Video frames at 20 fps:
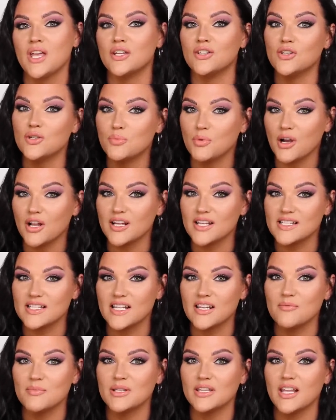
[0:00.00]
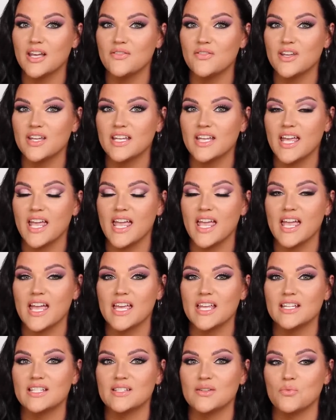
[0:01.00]
new products that I've been loving.
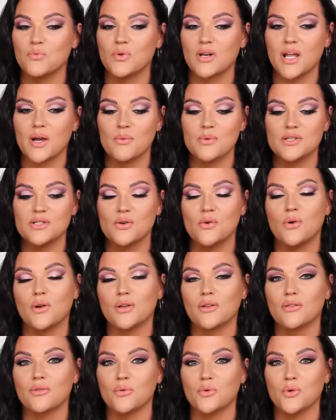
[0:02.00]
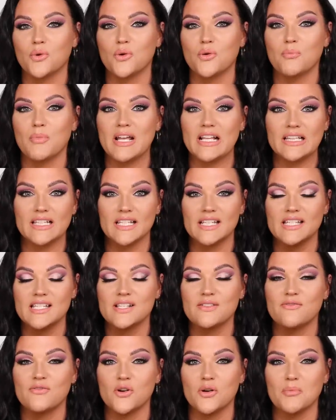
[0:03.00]
And when I was going through my
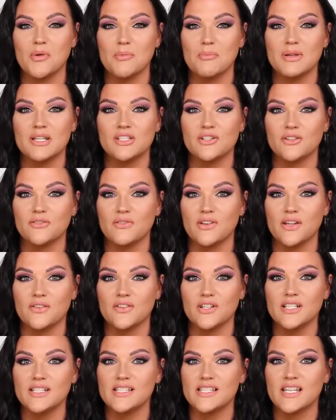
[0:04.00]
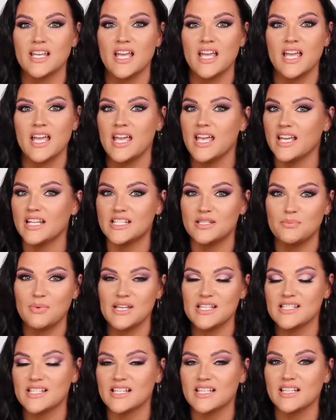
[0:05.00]
list for my mid-year favorites, it's
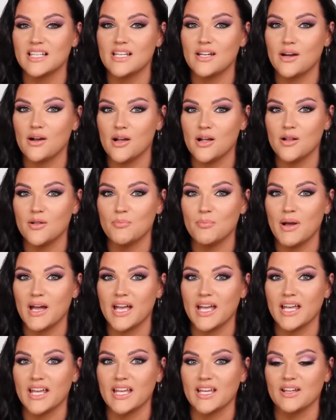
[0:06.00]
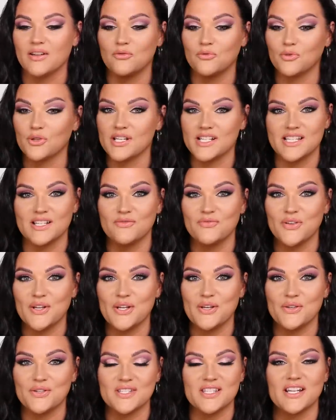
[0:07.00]
basically all my recent
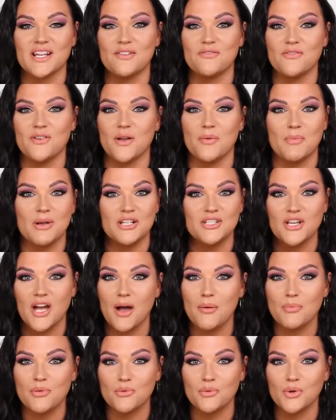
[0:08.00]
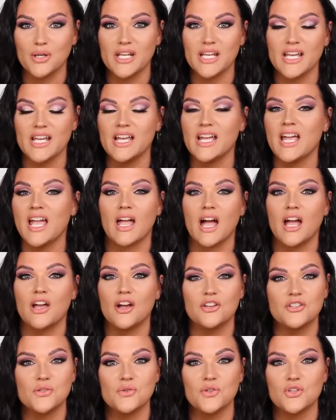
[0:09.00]
videos that I filmed, my top three. I
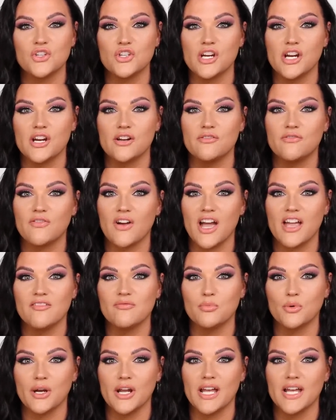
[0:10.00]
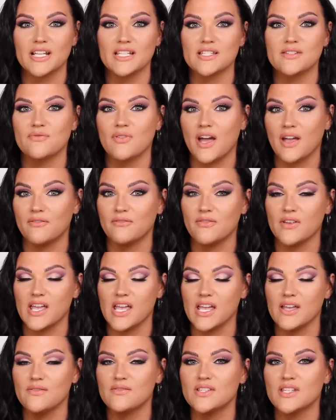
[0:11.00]
also shared 5 brands, 5
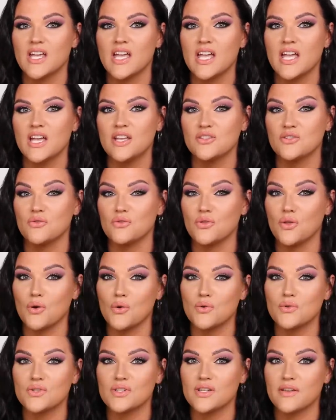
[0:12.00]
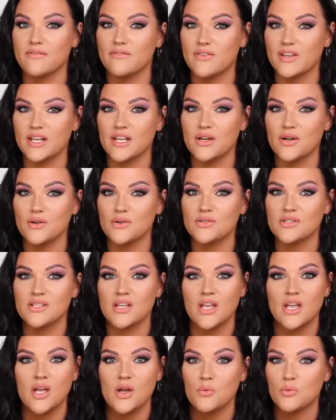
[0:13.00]
faves, so those videos
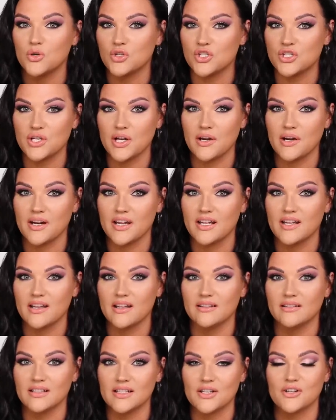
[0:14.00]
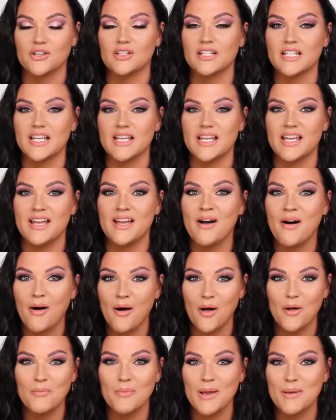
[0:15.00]
we're sharing literally
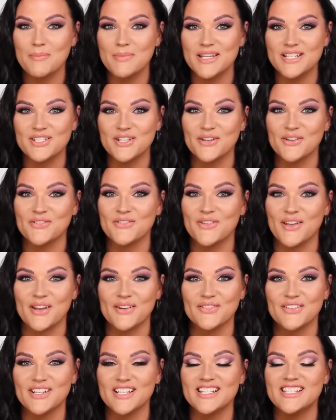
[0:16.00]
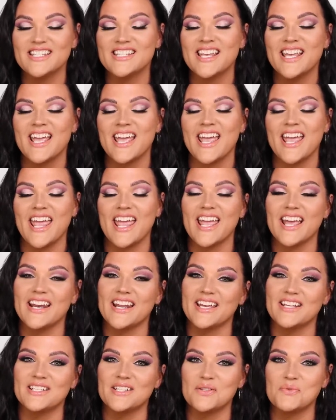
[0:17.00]
all my mid-year favorites, and
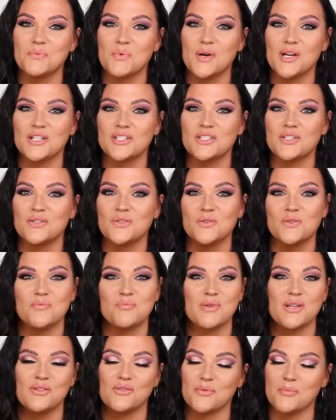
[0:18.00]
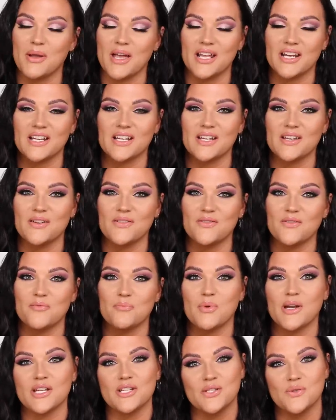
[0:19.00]
I didn't want to be repetitive
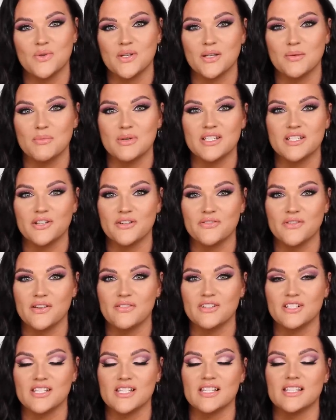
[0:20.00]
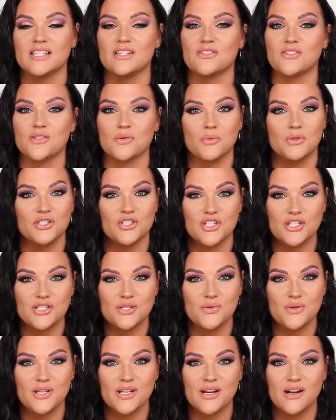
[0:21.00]
by doing a mid-year favorites this year. So we're just
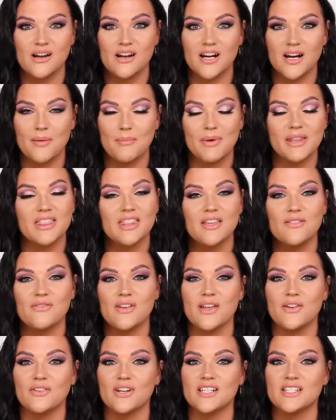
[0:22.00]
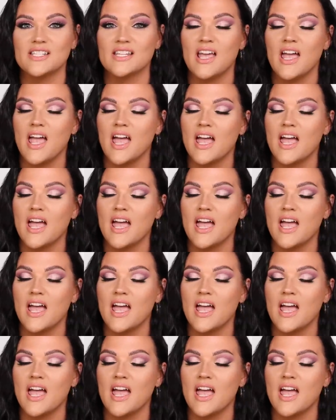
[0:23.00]
doing our monthly favorites.